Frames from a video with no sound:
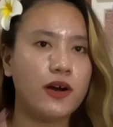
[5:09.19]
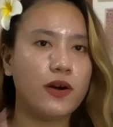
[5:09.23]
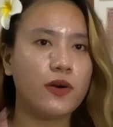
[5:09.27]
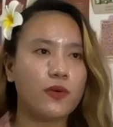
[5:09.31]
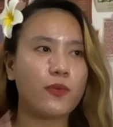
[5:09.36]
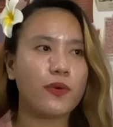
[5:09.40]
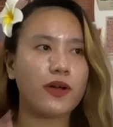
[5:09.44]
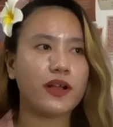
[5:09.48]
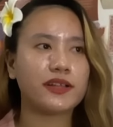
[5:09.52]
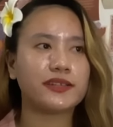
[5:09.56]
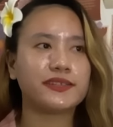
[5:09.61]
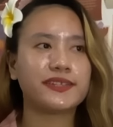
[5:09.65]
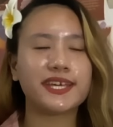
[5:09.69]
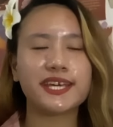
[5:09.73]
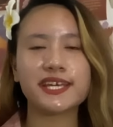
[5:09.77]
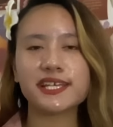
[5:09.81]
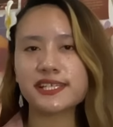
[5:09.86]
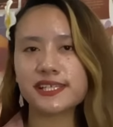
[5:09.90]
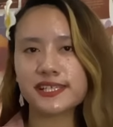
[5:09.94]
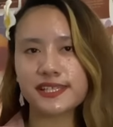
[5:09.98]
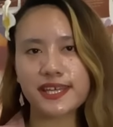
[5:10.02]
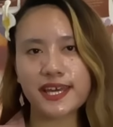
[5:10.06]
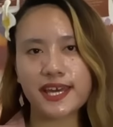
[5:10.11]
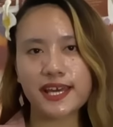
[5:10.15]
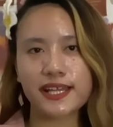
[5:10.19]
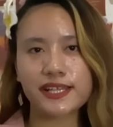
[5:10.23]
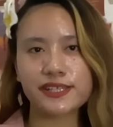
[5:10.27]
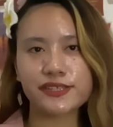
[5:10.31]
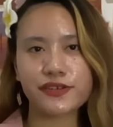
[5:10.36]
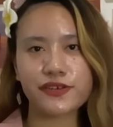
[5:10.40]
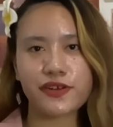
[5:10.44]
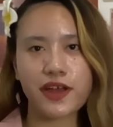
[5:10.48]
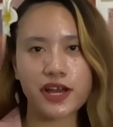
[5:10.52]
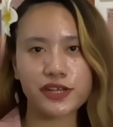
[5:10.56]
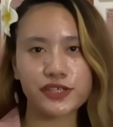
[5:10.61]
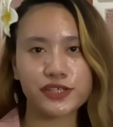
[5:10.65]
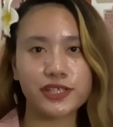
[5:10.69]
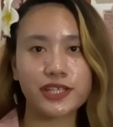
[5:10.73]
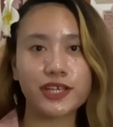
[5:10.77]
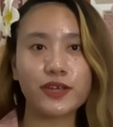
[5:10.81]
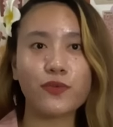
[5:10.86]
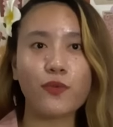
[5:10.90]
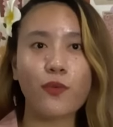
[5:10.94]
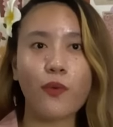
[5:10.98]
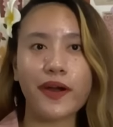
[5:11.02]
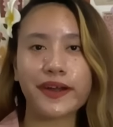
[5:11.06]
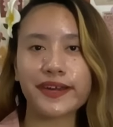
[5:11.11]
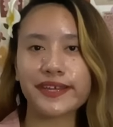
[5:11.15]
Well, these things are actually
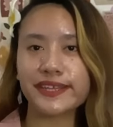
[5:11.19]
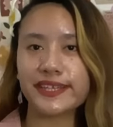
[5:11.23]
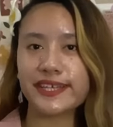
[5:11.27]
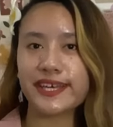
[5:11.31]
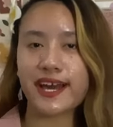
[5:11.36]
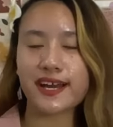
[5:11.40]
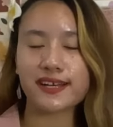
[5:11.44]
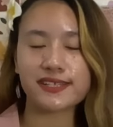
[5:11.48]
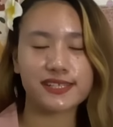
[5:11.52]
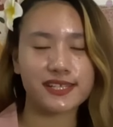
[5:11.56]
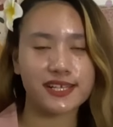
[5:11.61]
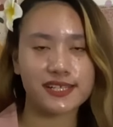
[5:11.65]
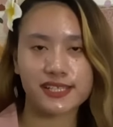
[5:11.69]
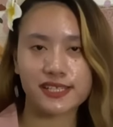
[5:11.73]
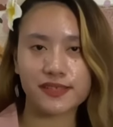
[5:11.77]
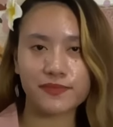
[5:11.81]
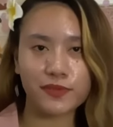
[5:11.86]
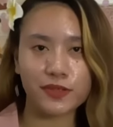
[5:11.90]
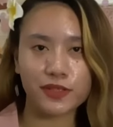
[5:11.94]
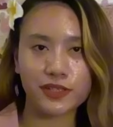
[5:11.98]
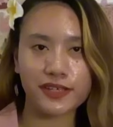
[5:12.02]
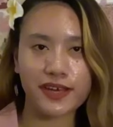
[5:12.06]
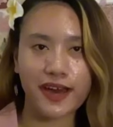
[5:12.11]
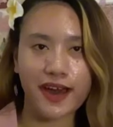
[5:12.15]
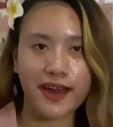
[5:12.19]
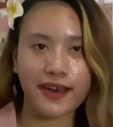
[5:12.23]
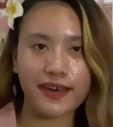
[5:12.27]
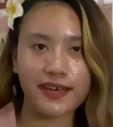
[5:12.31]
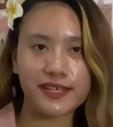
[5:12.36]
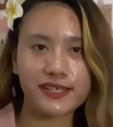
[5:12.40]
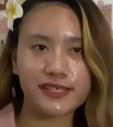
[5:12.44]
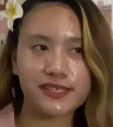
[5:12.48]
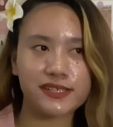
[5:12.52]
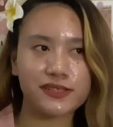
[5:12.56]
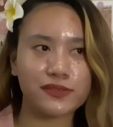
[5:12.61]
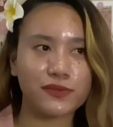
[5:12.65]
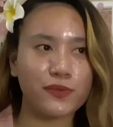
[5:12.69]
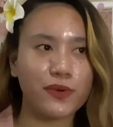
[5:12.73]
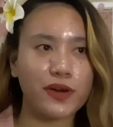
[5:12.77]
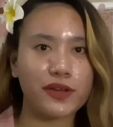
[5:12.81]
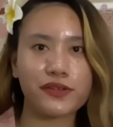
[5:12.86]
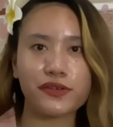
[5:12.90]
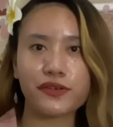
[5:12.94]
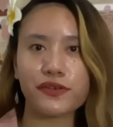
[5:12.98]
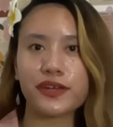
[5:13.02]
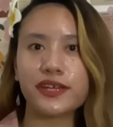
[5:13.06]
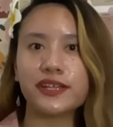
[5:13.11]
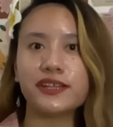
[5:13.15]
widely accessible, guys,
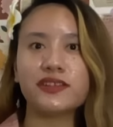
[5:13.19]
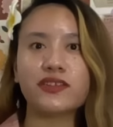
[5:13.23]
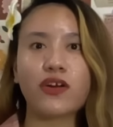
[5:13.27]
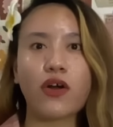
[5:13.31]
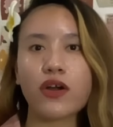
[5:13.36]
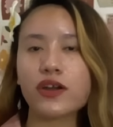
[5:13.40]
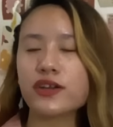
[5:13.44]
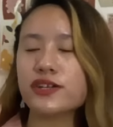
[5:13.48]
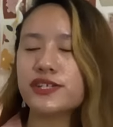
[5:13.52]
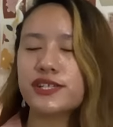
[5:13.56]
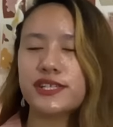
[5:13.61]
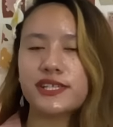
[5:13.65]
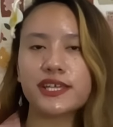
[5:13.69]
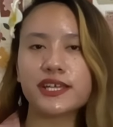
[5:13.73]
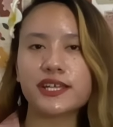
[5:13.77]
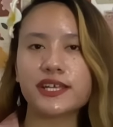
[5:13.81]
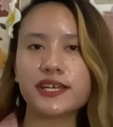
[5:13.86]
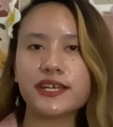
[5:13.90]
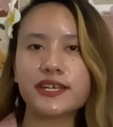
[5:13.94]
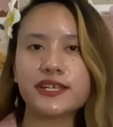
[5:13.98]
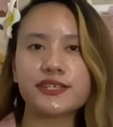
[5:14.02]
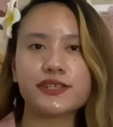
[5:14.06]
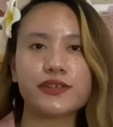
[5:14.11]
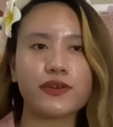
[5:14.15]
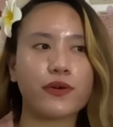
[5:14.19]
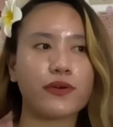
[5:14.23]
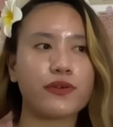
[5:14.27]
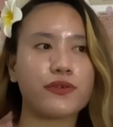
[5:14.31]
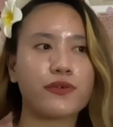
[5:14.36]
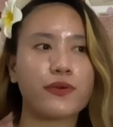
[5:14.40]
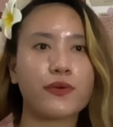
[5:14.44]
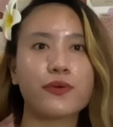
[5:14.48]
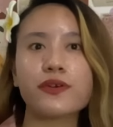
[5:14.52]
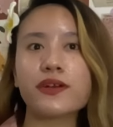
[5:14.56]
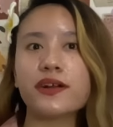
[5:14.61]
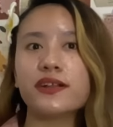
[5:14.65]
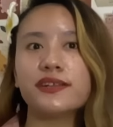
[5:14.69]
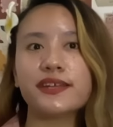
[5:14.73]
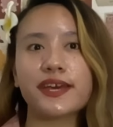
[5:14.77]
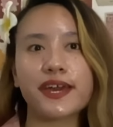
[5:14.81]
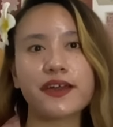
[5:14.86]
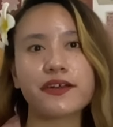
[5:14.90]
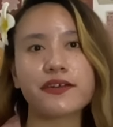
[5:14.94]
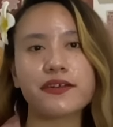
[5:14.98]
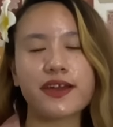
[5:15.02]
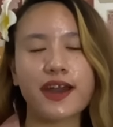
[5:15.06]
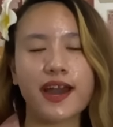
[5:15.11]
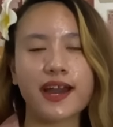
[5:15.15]
whether in large cities or rural
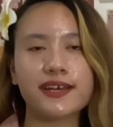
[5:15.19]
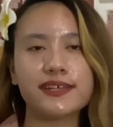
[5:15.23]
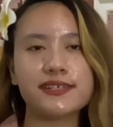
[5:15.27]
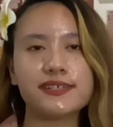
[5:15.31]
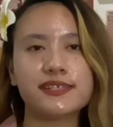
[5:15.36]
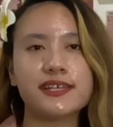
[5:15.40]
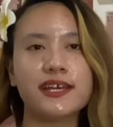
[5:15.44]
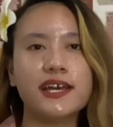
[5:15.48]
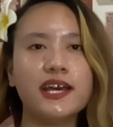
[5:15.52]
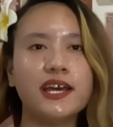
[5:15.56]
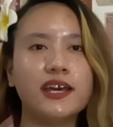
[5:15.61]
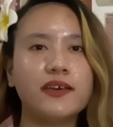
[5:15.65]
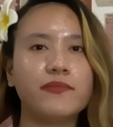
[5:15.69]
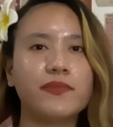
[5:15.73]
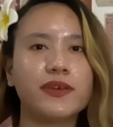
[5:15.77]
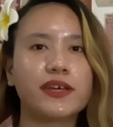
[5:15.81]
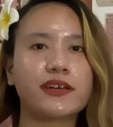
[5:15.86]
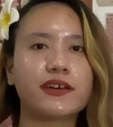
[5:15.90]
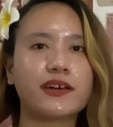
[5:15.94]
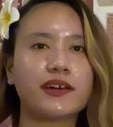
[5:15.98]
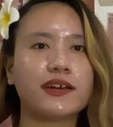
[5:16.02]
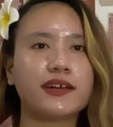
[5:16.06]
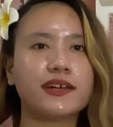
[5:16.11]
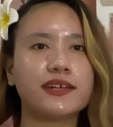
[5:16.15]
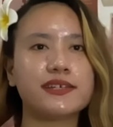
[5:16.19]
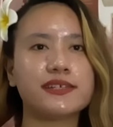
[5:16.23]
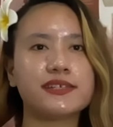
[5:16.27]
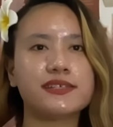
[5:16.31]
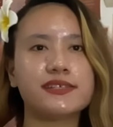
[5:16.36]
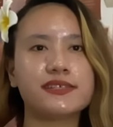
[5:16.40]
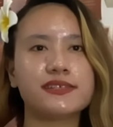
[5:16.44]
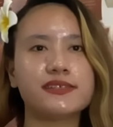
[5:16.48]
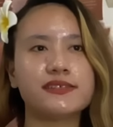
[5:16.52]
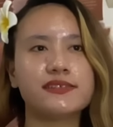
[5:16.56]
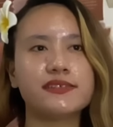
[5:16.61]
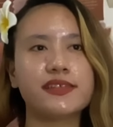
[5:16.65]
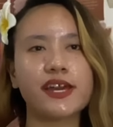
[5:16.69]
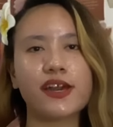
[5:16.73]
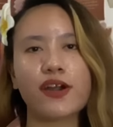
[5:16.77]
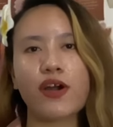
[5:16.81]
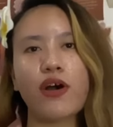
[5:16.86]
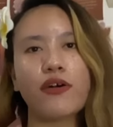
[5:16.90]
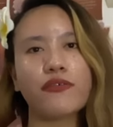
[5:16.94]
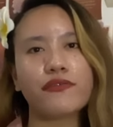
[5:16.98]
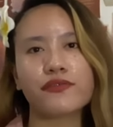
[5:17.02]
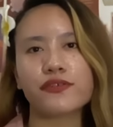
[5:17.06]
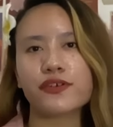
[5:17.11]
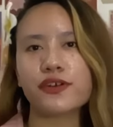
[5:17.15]
areas, because they
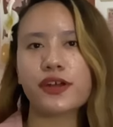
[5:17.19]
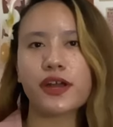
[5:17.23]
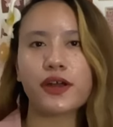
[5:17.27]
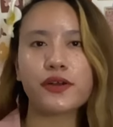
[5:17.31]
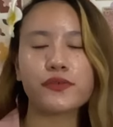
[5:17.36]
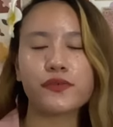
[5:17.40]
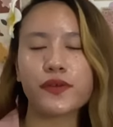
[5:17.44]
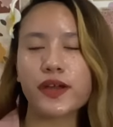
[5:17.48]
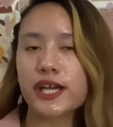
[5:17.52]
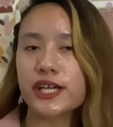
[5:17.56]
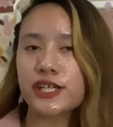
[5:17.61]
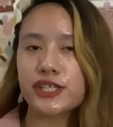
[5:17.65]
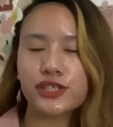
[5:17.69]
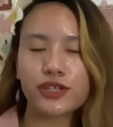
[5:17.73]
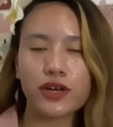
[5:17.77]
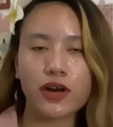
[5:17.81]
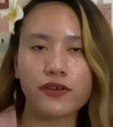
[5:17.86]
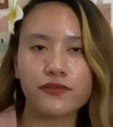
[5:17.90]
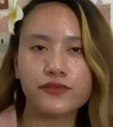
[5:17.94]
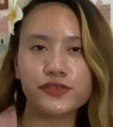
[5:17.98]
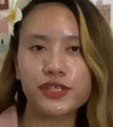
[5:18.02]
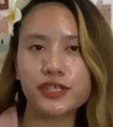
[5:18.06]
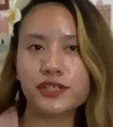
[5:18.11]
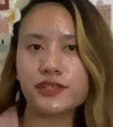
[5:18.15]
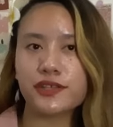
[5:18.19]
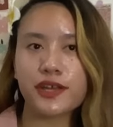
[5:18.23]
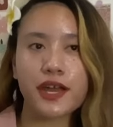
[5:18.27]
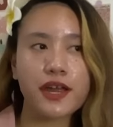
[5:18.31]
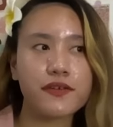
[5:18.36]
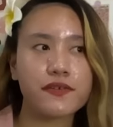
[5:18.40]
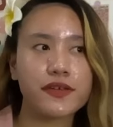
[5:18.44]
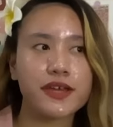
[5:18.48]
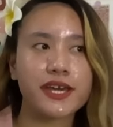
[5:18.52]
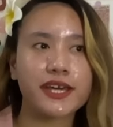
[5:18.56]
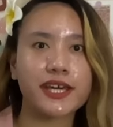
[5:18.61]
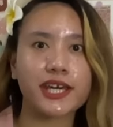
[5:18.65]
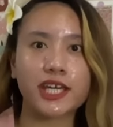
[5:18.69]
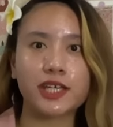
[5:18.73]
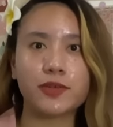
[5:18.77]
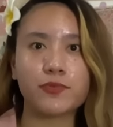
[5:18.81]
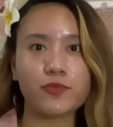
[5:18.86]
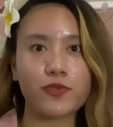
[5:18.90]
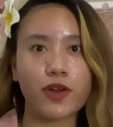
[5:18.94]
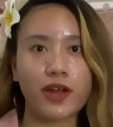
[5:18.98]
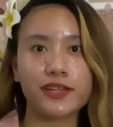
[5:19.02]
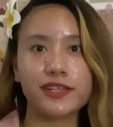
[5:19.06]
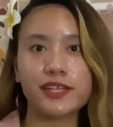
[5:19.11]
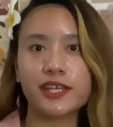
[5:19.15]
offer a range of generic and
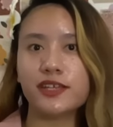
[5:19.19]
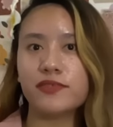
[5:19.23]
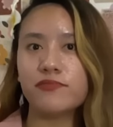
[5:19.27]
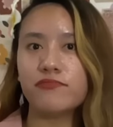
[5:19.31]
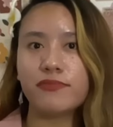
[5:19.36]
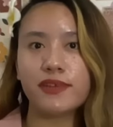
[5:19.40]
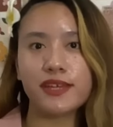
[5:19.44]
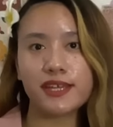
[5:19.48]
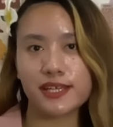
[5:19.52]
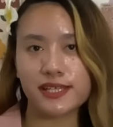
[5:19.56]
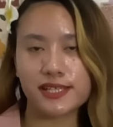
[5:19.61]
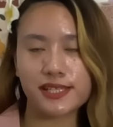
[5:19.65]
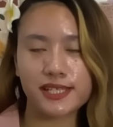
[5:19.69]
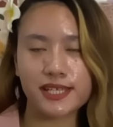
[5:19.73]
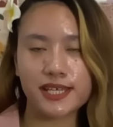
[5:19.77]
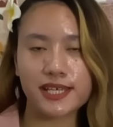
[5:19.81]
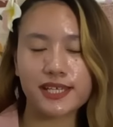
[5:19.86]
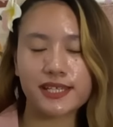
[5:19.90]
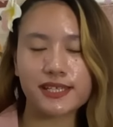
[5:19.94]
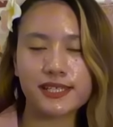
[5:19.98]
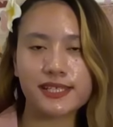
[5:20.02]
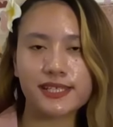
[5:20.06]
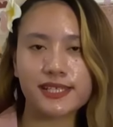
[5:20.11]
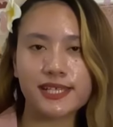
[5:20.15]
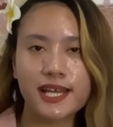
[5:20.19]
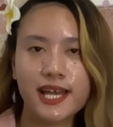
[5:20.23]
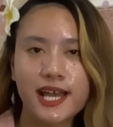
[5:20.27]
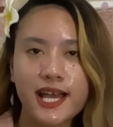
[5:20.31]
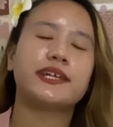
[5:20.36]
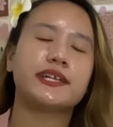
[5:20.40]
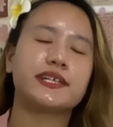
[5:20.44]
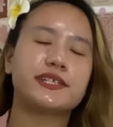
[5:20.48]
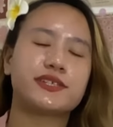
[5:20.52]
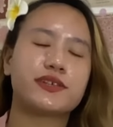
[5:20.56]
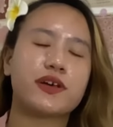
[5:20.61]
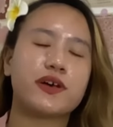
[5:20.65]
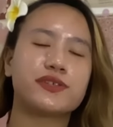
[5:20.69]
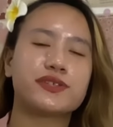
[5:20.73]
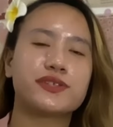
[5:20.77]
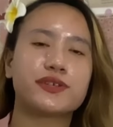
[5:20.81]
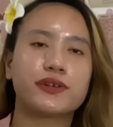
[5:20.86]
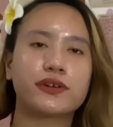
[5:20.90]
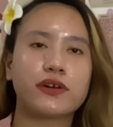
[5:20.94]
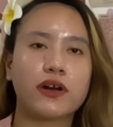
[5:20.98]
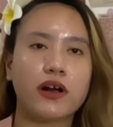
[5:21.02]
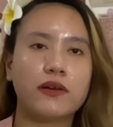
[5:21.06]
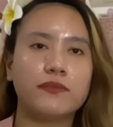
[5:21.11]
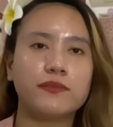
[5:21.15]
branded medicines. And it's also
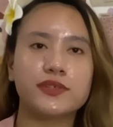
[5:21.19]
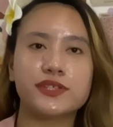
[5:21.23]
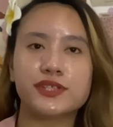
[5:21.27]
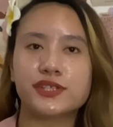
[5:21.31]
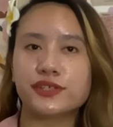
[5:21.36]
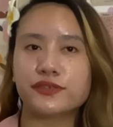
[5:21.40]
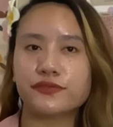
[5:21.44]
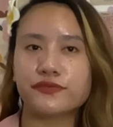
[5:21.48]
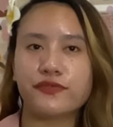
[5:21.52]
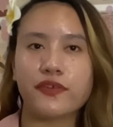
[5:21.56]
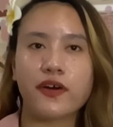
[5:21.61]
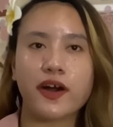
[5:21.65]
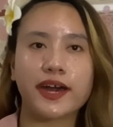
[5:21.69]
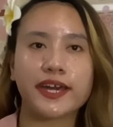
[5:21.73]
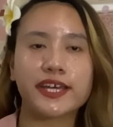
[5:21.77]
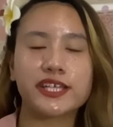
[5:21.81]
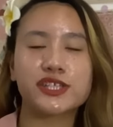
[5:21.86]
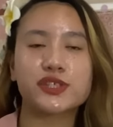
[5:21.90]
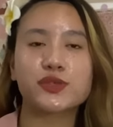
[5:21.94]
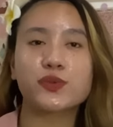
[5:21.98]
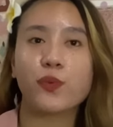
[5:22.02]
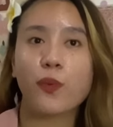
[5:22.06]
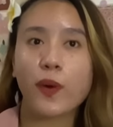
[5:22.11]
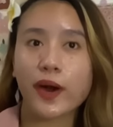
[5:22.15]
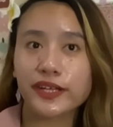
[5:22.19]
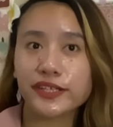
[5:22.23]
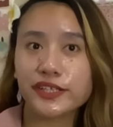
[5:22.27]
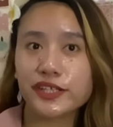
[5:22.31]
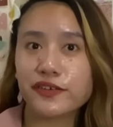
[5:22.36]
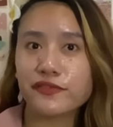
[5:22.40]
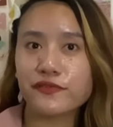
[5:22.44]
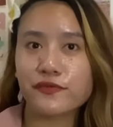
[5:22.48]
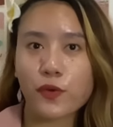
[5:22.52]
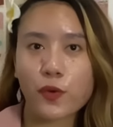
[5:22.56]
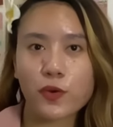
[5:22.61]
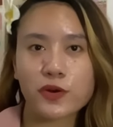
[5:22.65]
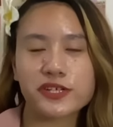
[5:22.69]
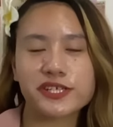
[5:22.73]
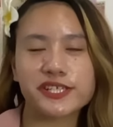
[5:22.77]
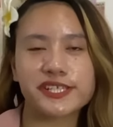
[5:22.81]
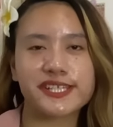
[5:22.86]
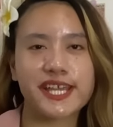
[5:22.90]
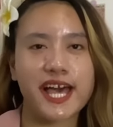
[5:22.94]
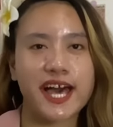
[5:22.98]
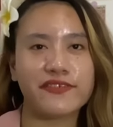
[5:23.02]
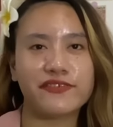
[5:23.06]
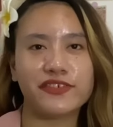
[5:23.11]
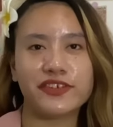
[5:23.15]
common to find
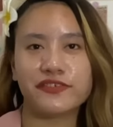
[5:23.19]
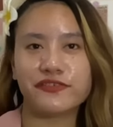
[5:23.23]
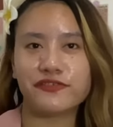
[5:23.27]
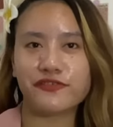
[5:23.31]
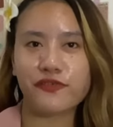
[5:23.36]
24/7